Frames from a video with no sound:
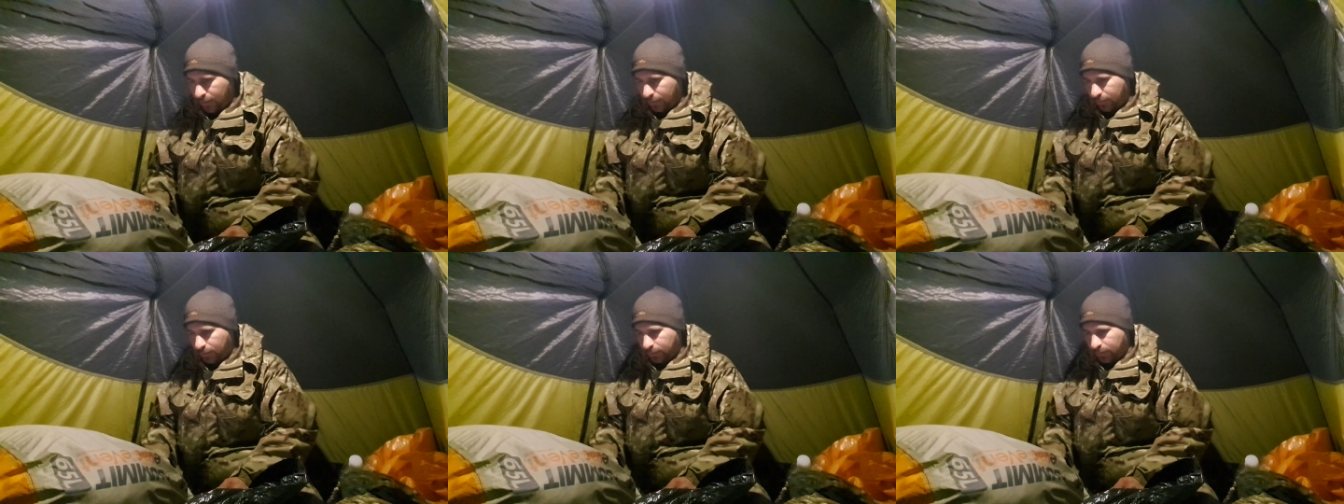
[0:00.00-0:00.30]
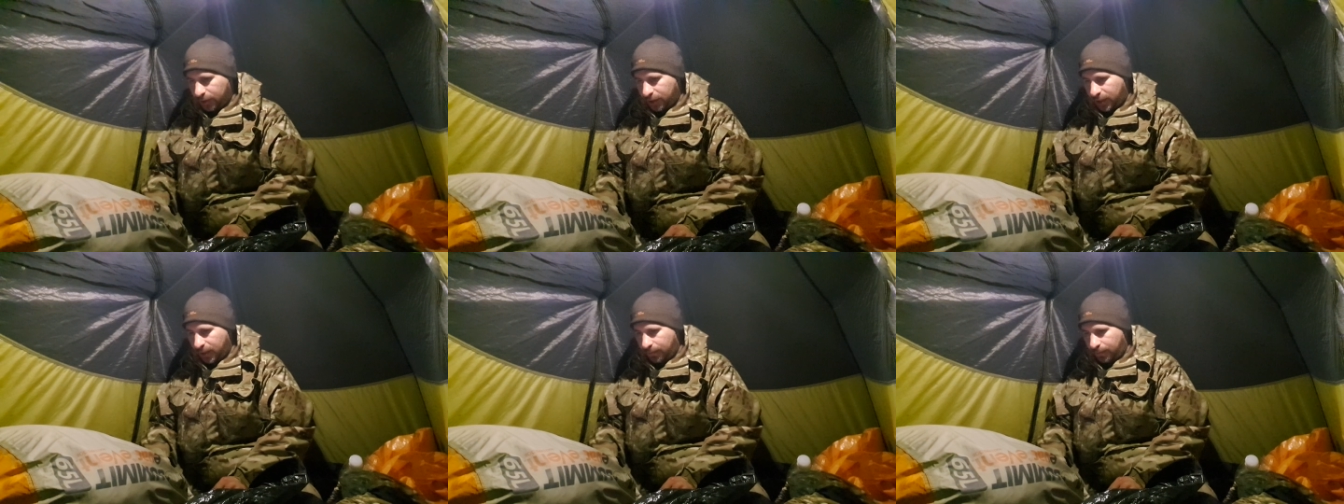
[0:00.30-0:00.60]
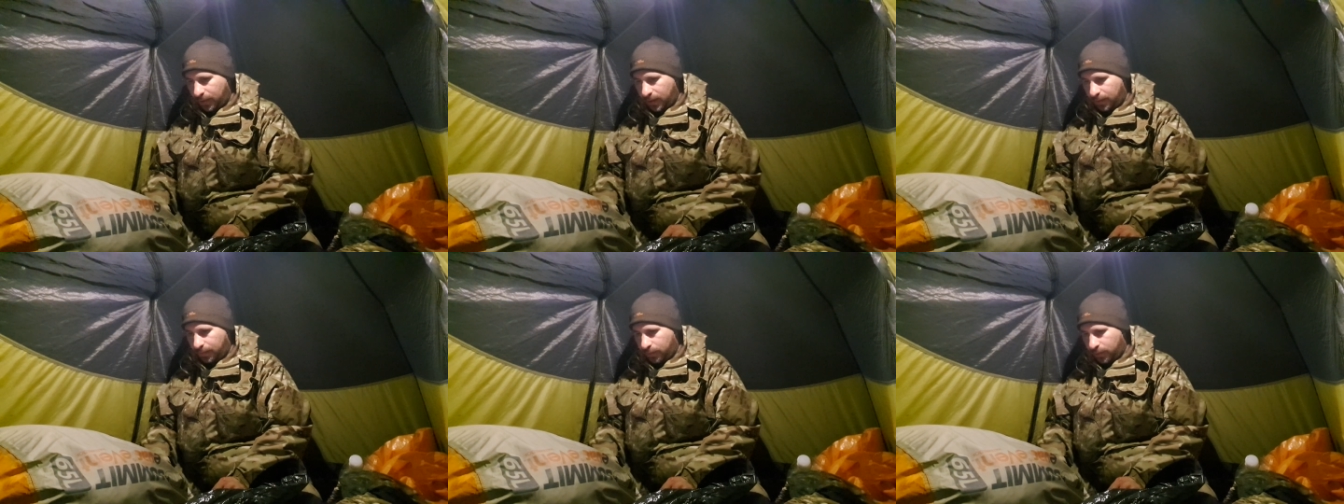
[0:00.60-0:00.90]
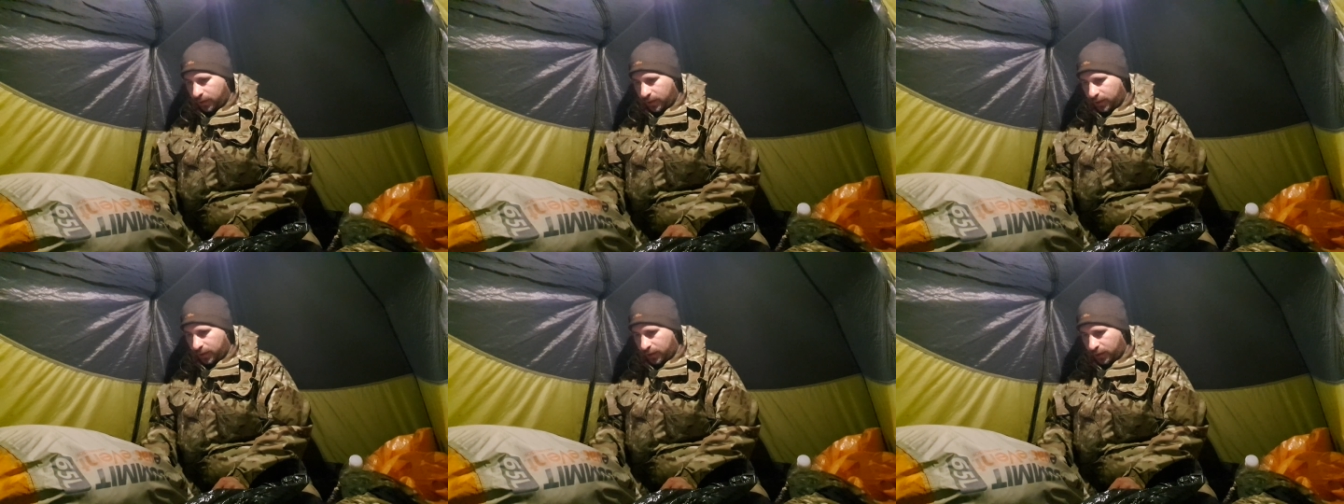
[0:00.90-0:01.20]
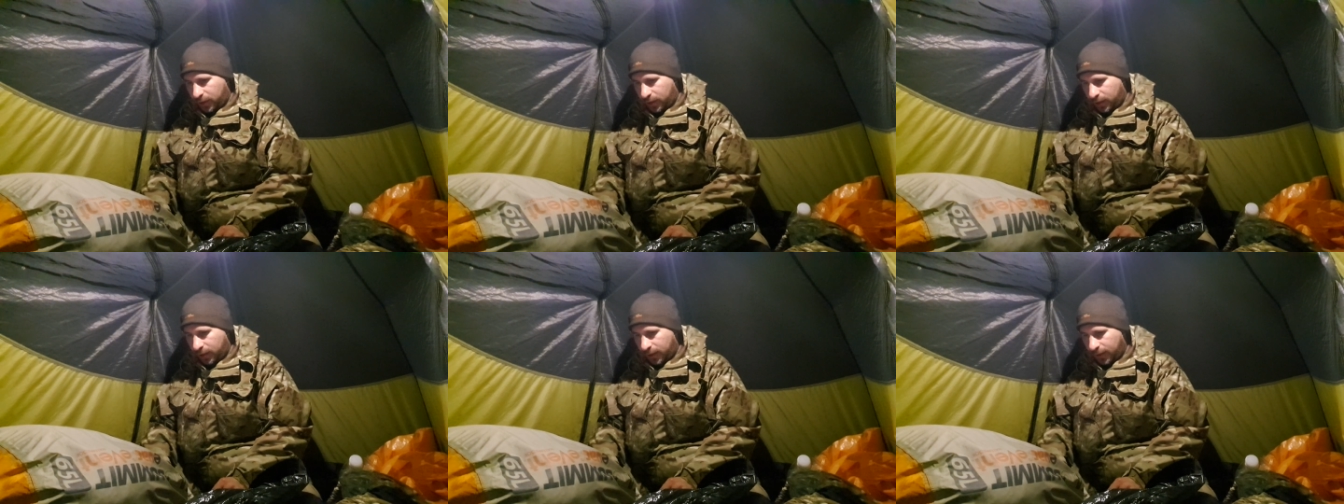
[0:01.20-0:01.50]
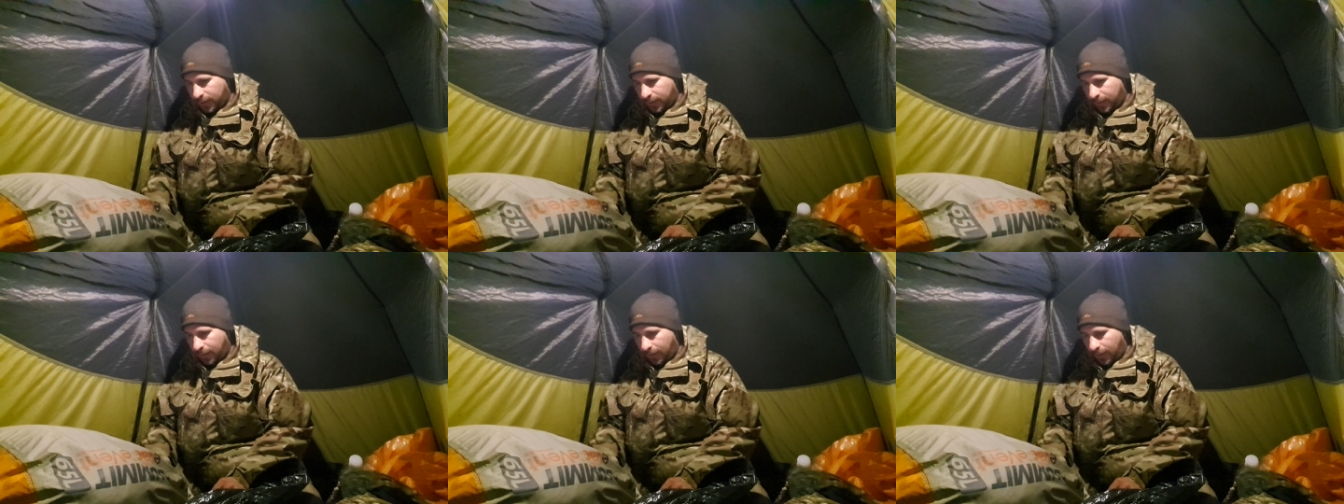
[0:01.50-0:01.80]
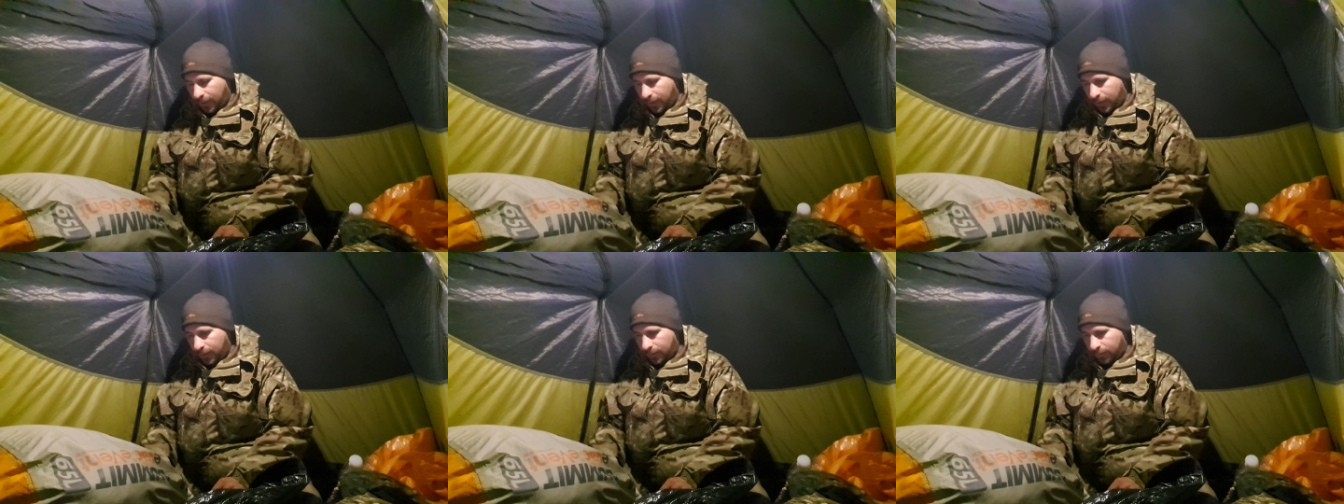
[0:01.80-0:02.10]
from Shipley Bridge,
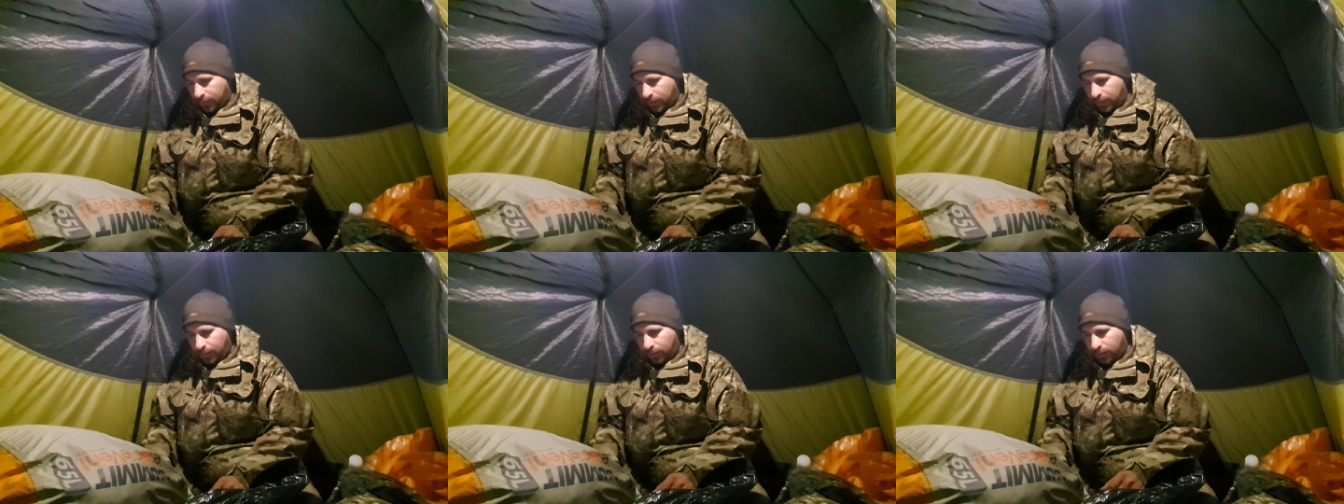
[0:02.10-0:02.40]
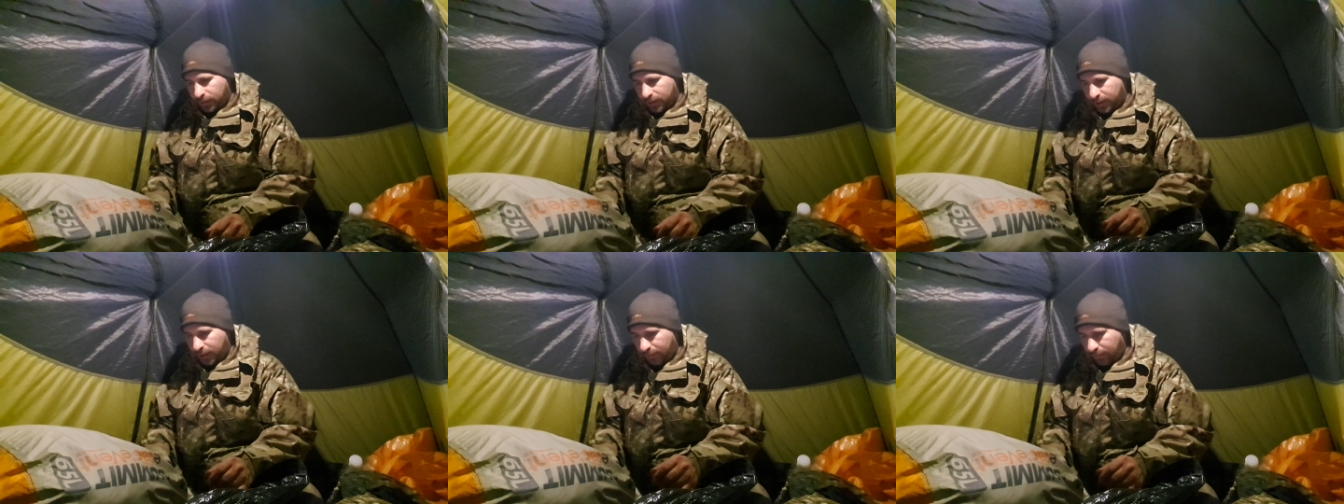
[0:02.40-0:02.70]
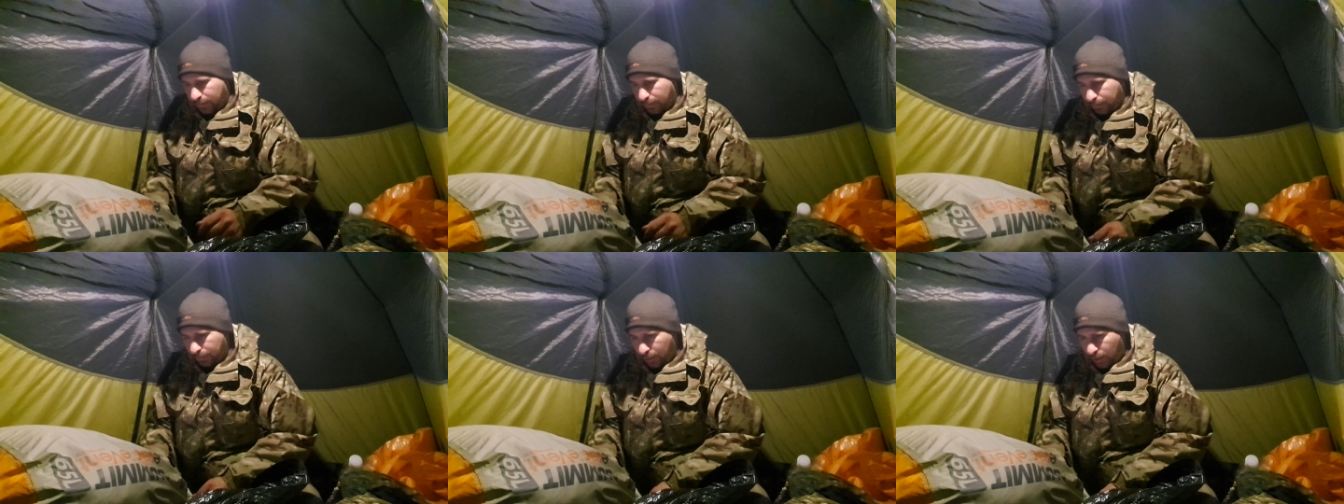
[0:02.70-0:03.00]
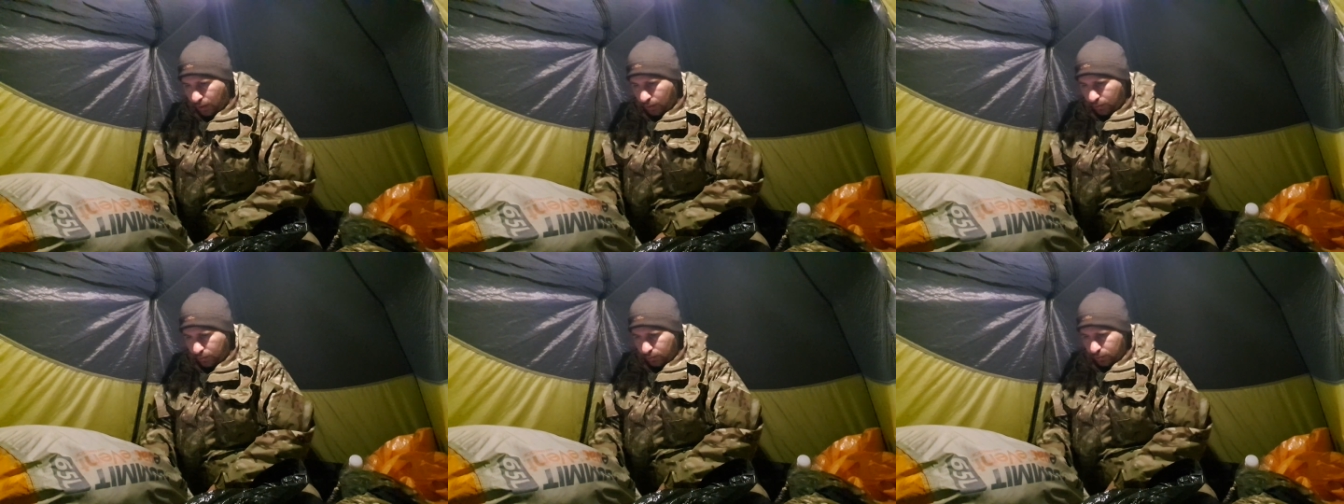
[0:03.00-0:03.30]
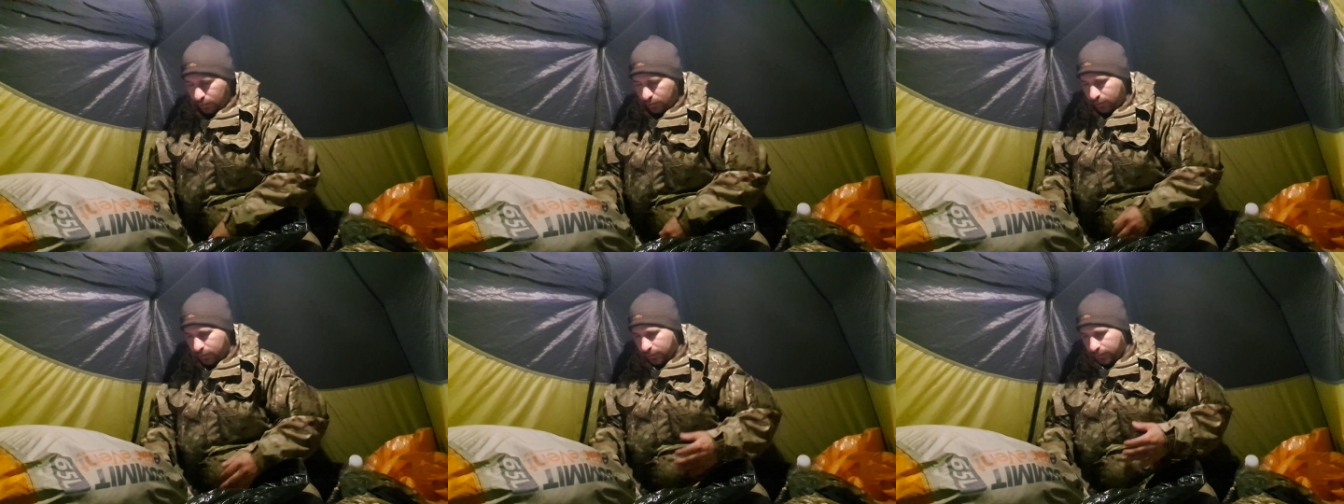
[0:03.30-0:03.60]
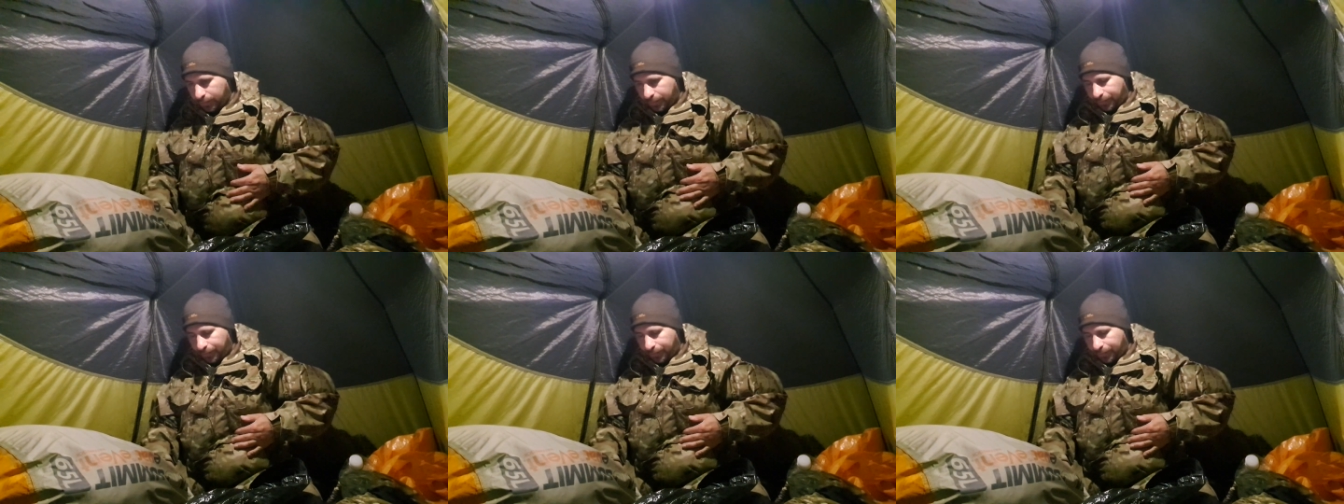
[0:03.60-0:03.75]
3.7 miles.